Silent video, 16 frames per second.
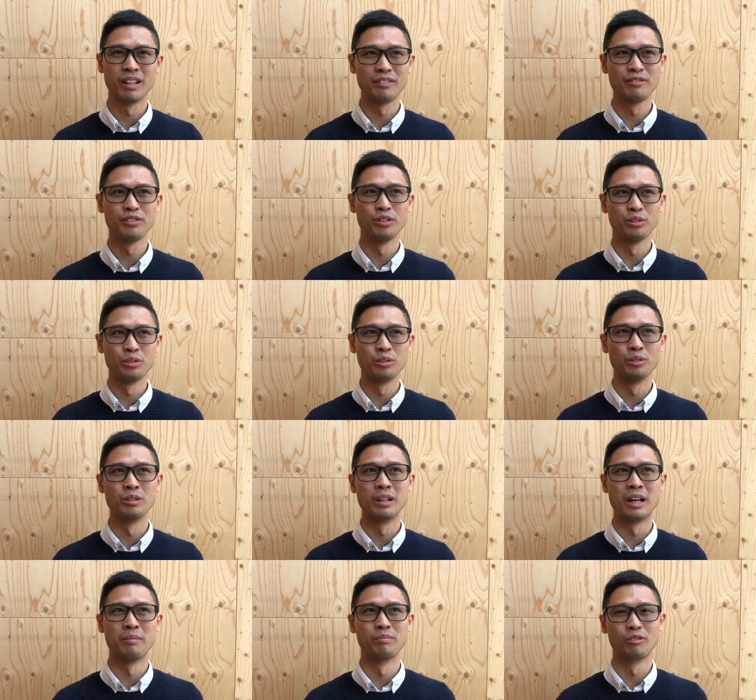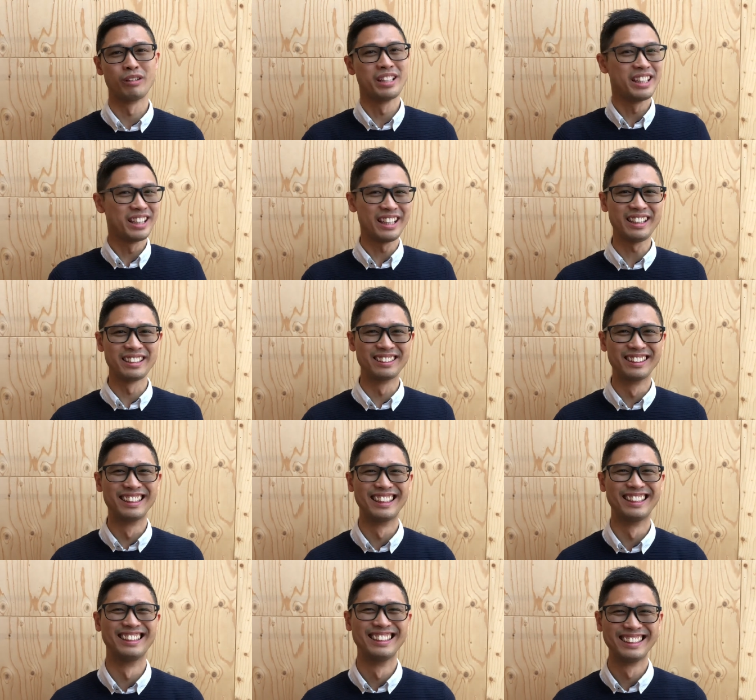love to do um, crazy things.
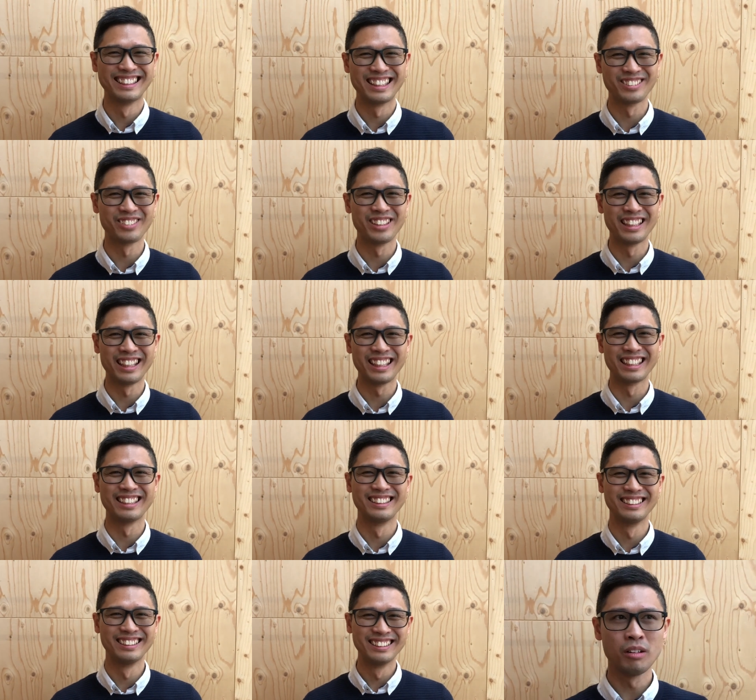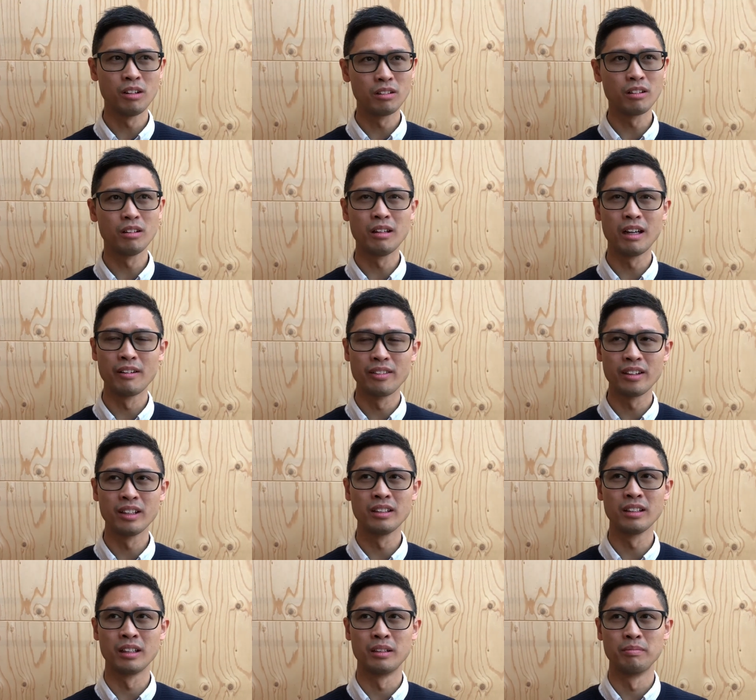That's what I like. In Hong Kong, I
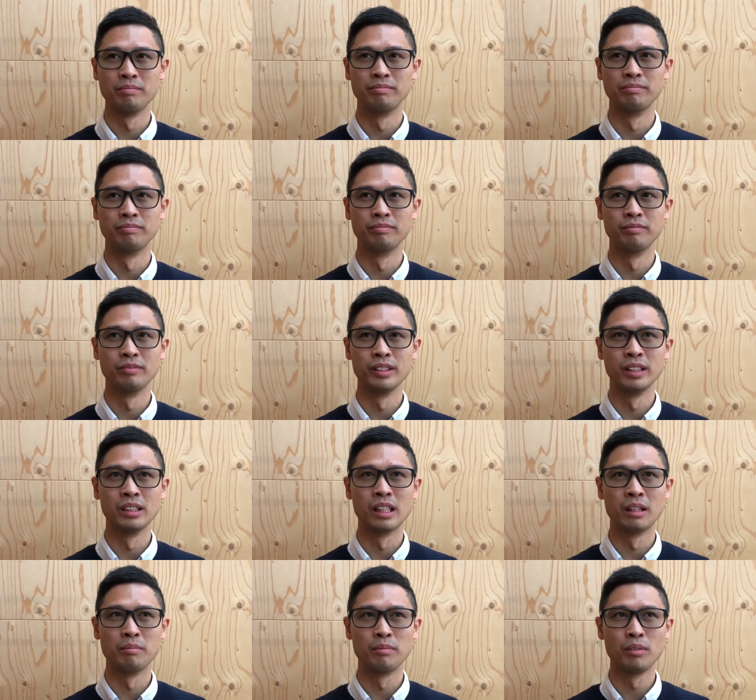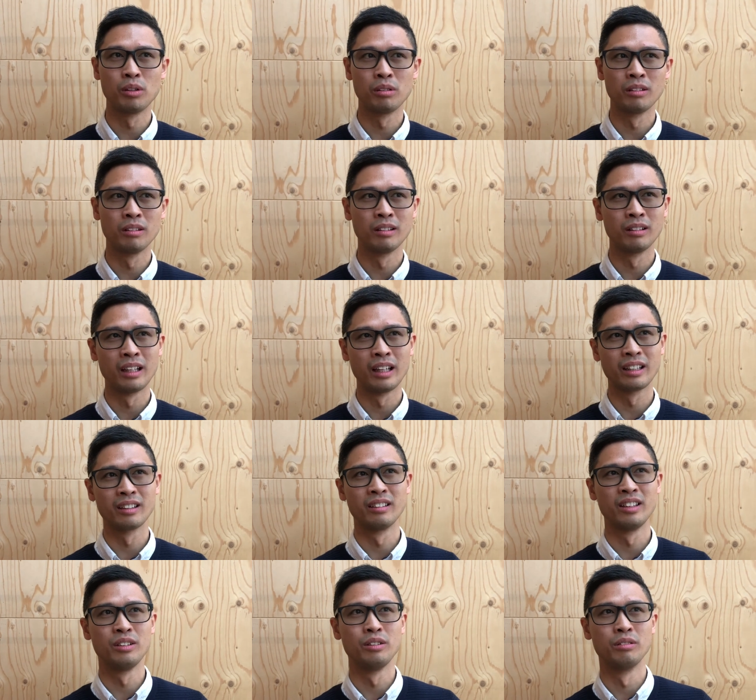think um, we are more
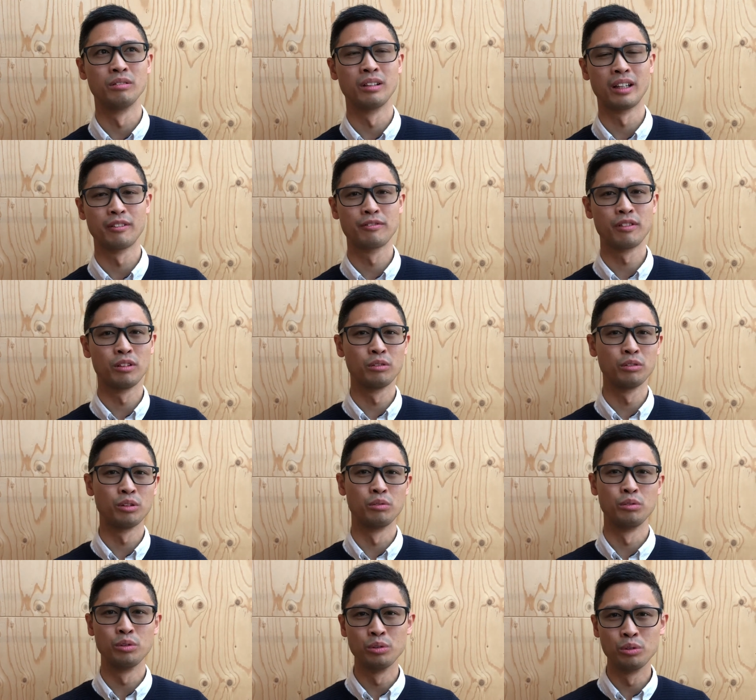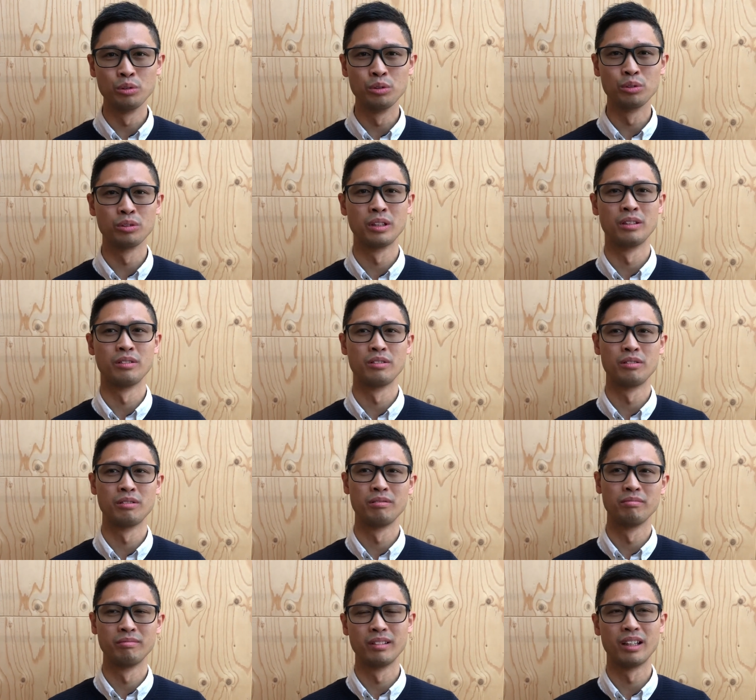likely to like follow the rules and
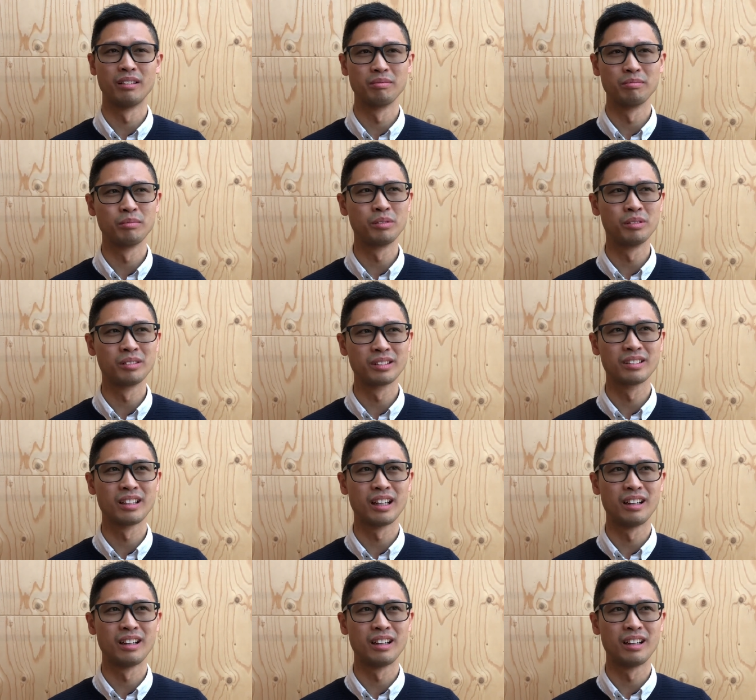yeah, more